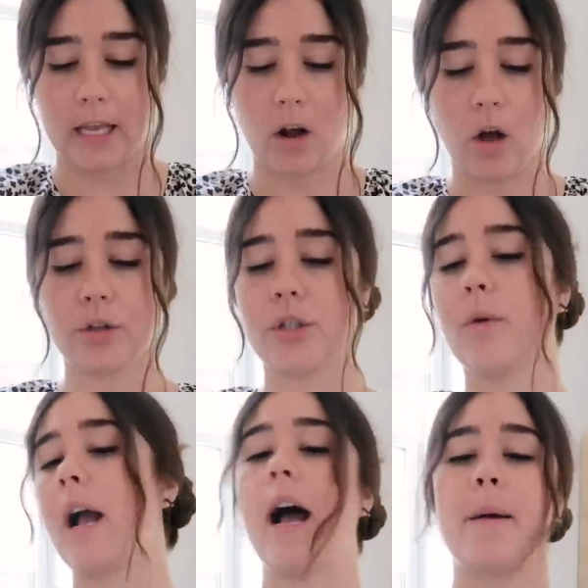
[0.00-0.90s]
It also
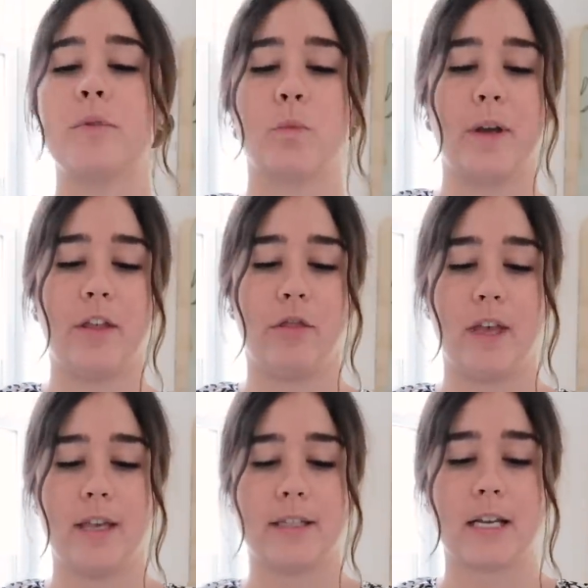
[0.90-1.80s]
comes with
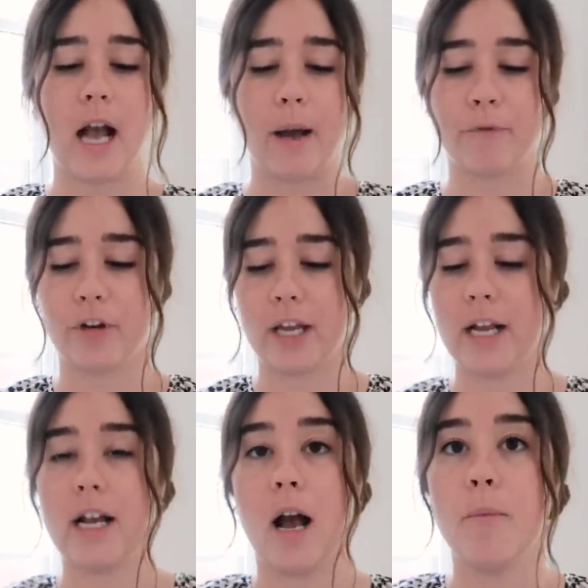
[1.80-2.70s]
this comforting
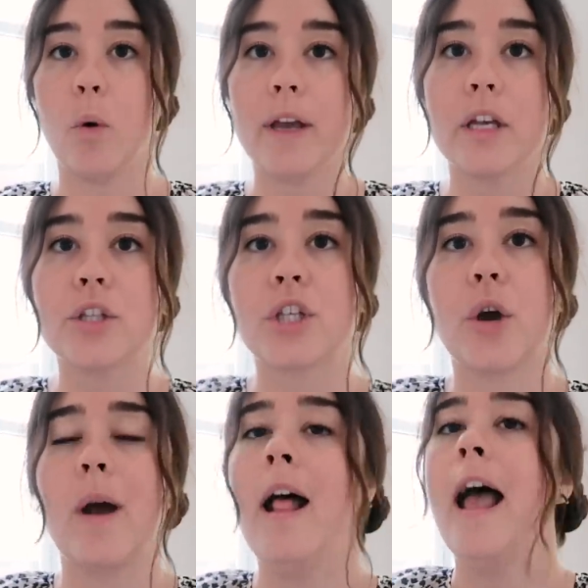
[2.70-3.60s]
gum oil.
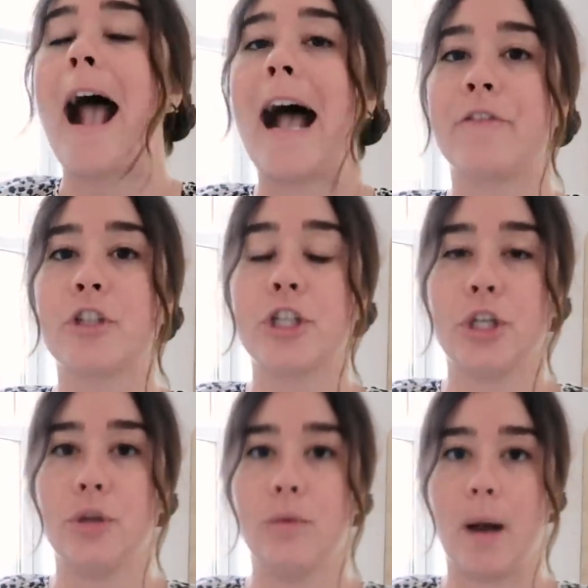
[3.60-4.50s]
So after
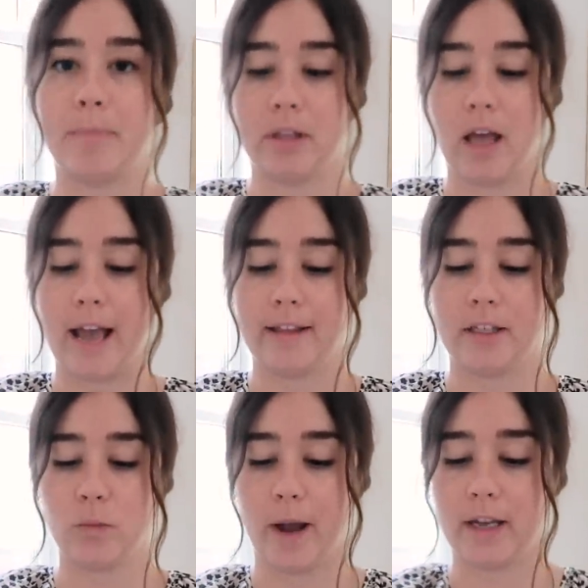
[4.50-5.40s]
you apply
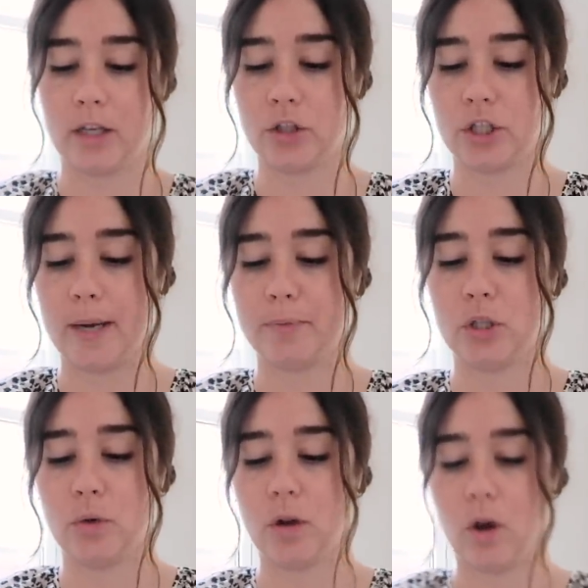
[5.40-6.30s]
these whitening strips,
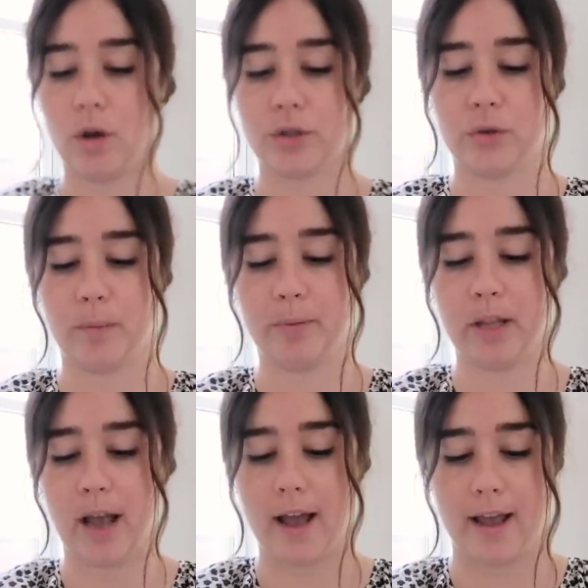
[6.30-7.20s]
you can also
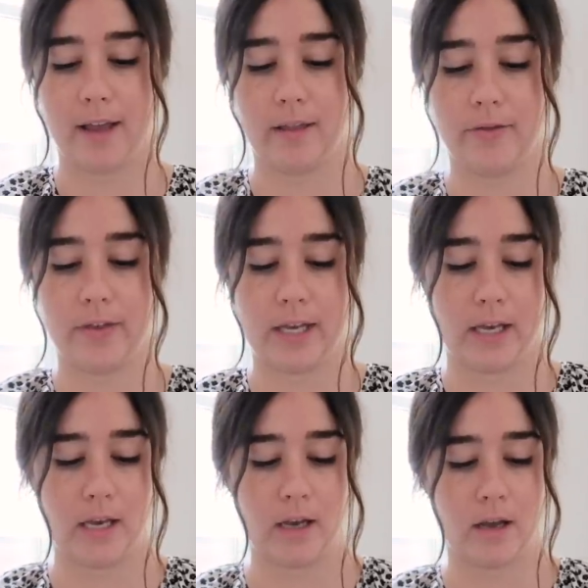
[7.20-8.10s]
apply
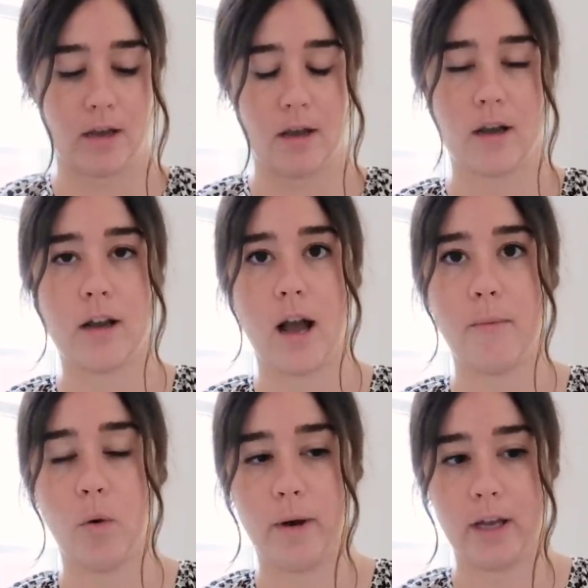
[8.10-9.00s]
the
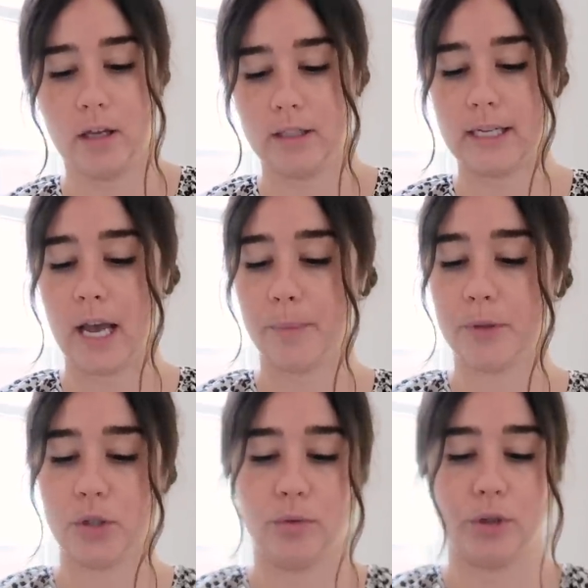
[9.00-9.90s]
gum oil to help
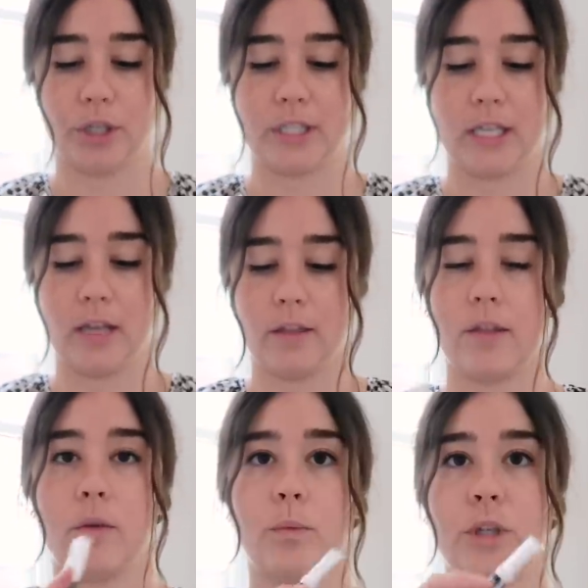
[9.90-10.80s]
soothe your
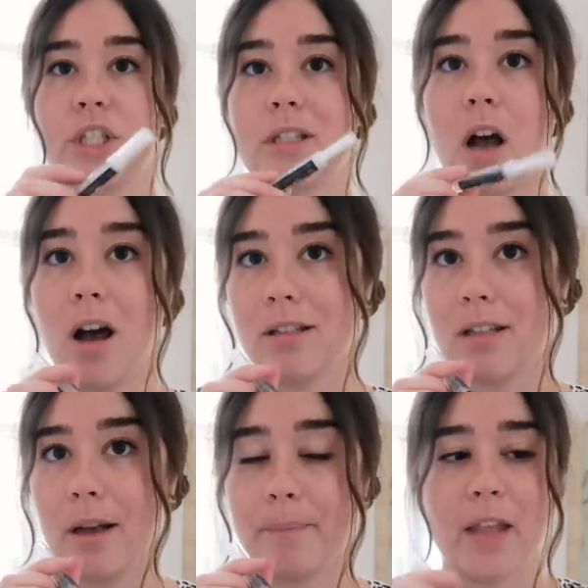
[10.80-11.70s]
teeth, which is
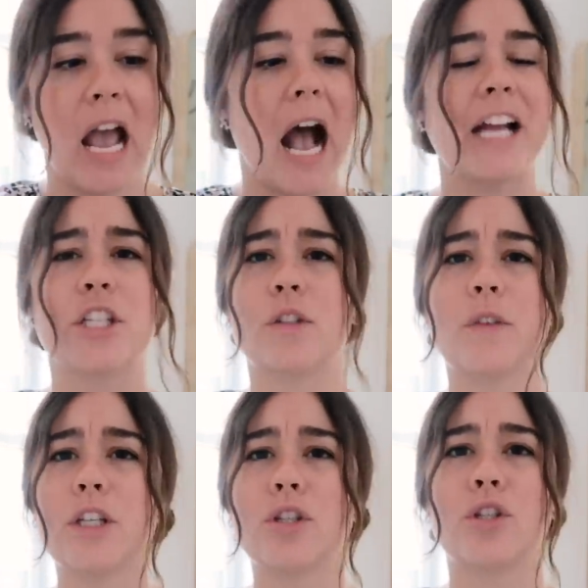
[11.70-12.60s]
awesome. I just
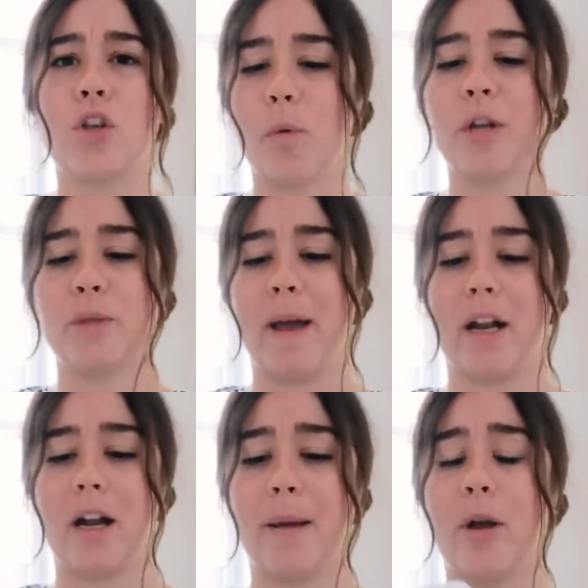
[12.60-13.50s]
feel so much
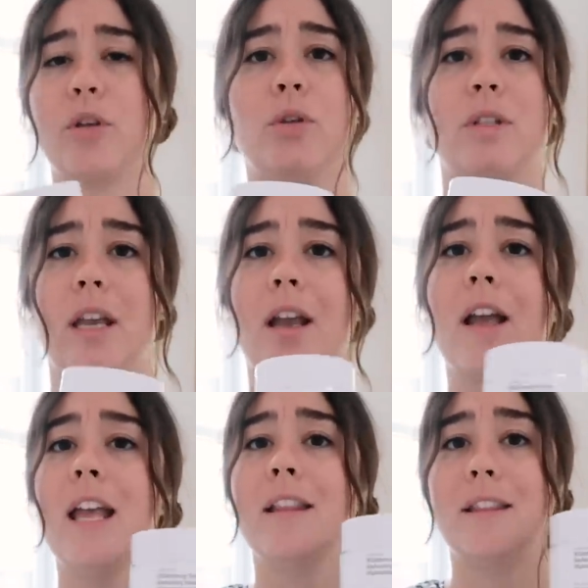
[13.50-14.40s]
better about using
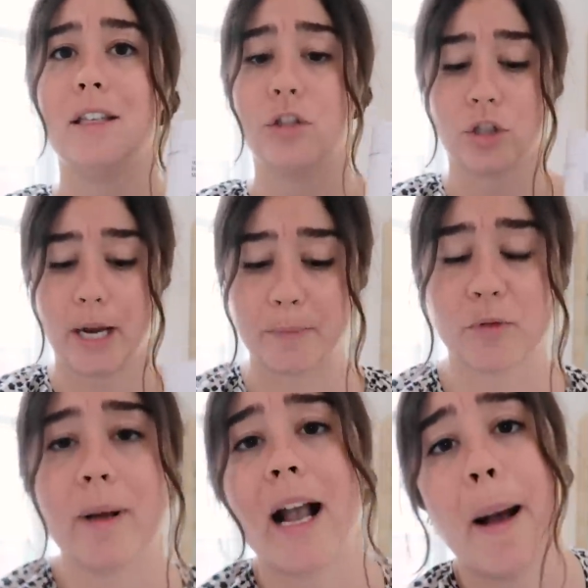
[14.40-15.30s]
these strips
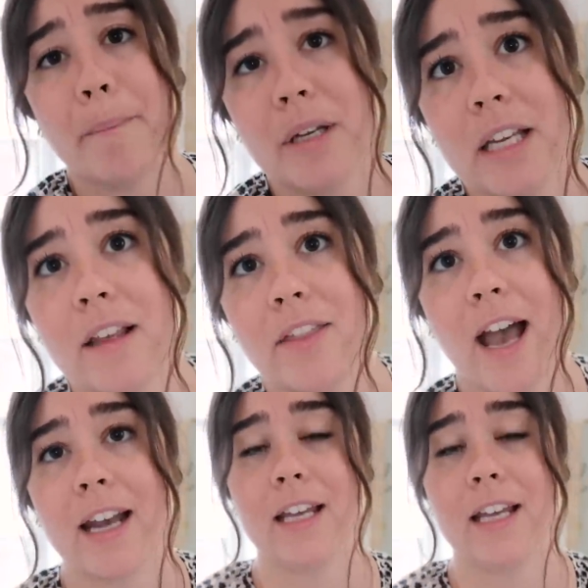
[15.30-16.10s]
from a company that